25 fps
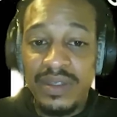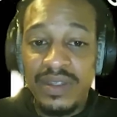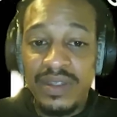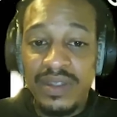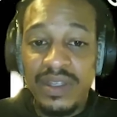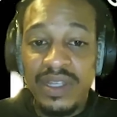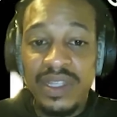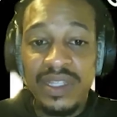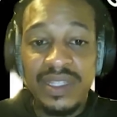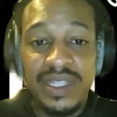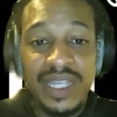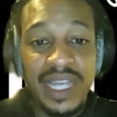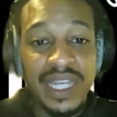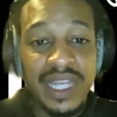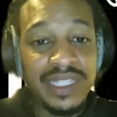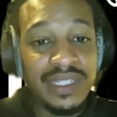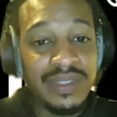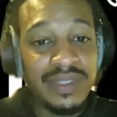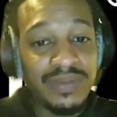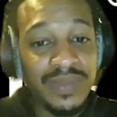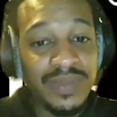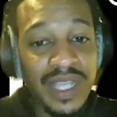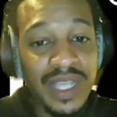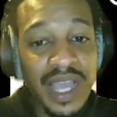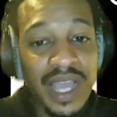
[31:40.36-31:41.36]
It takes
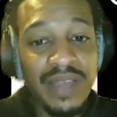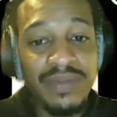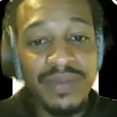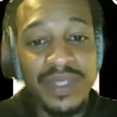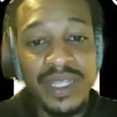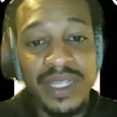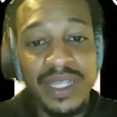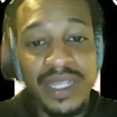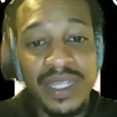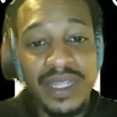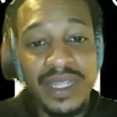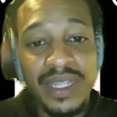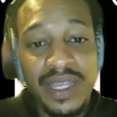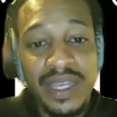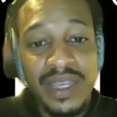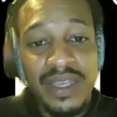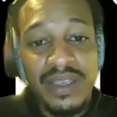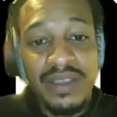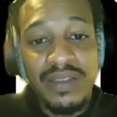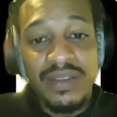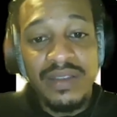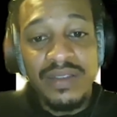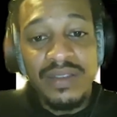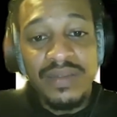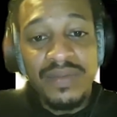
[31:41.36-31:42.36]
some time to get there.
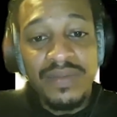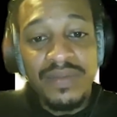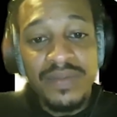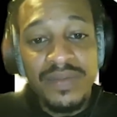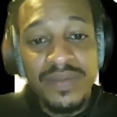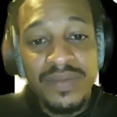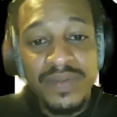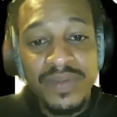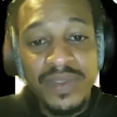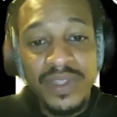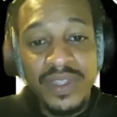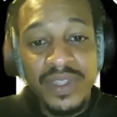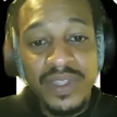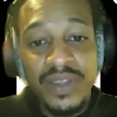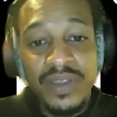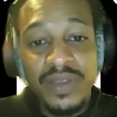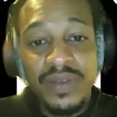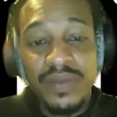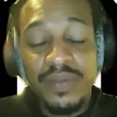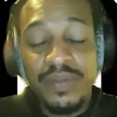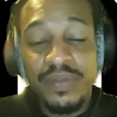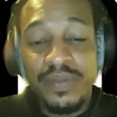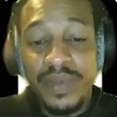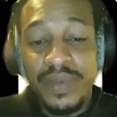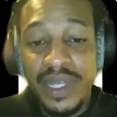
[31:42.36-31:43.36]

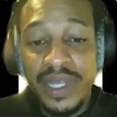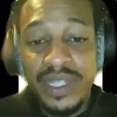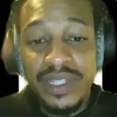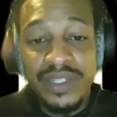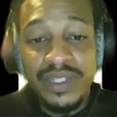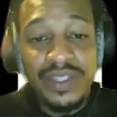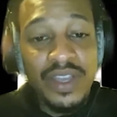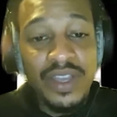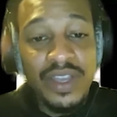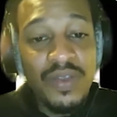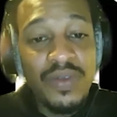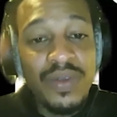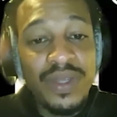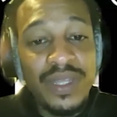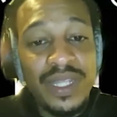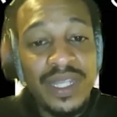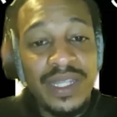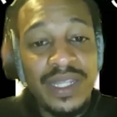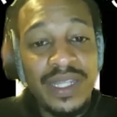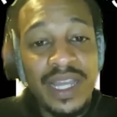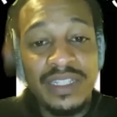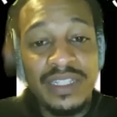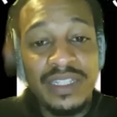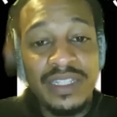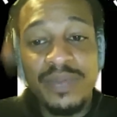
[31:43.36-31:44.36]
But knowing that
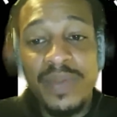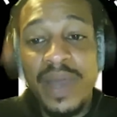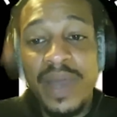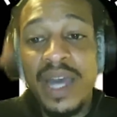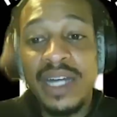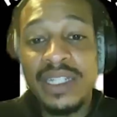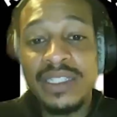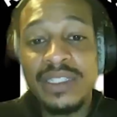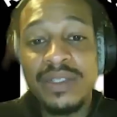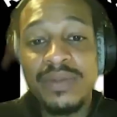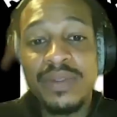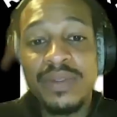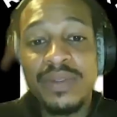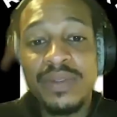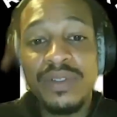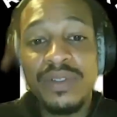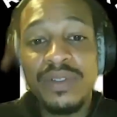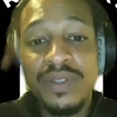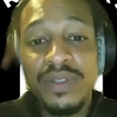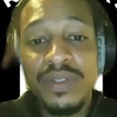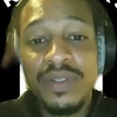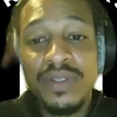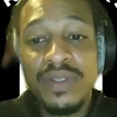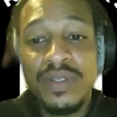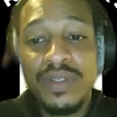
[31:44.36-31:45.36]
that's possible,
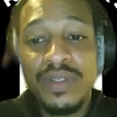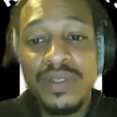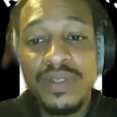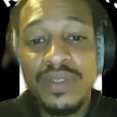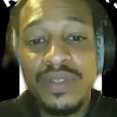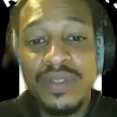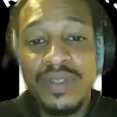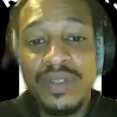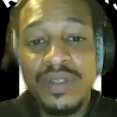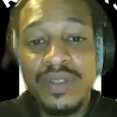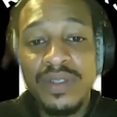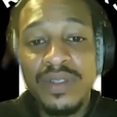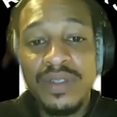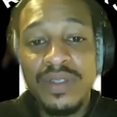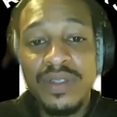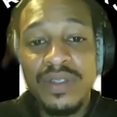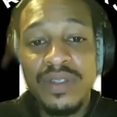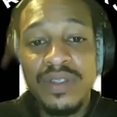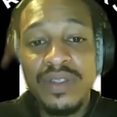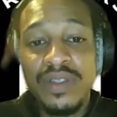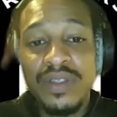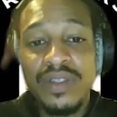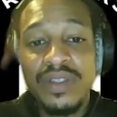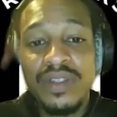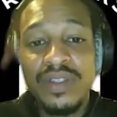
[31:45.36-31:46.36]

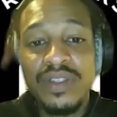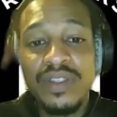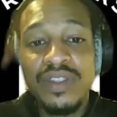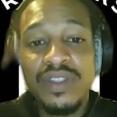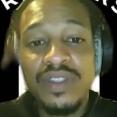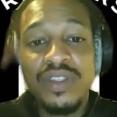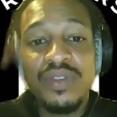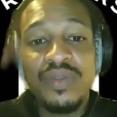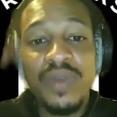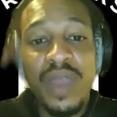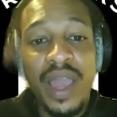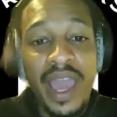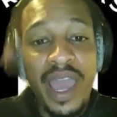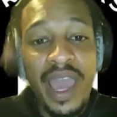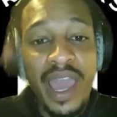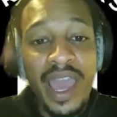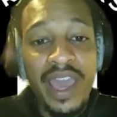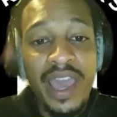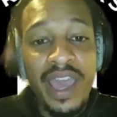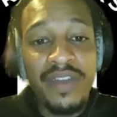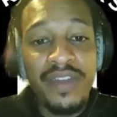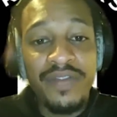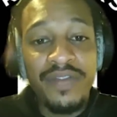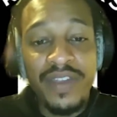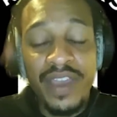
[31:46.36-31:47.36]
you
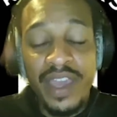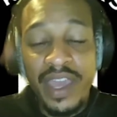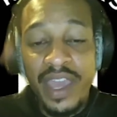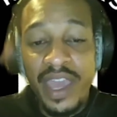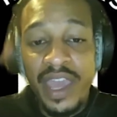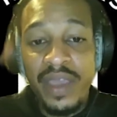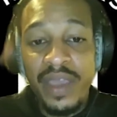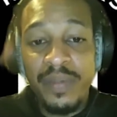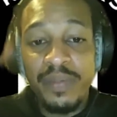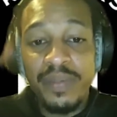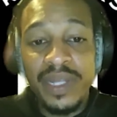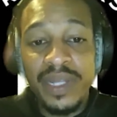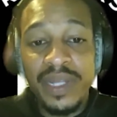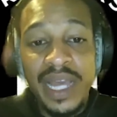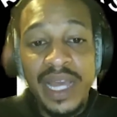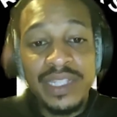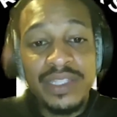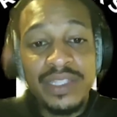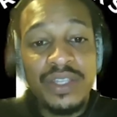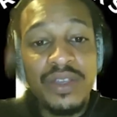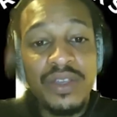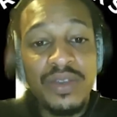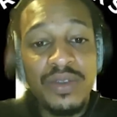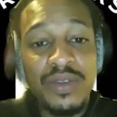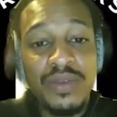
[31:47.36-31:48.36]
have a
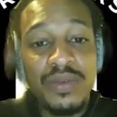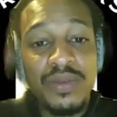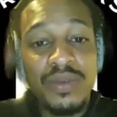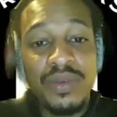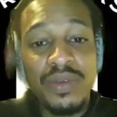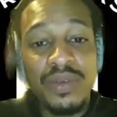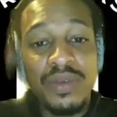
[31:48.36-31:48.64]
plateau.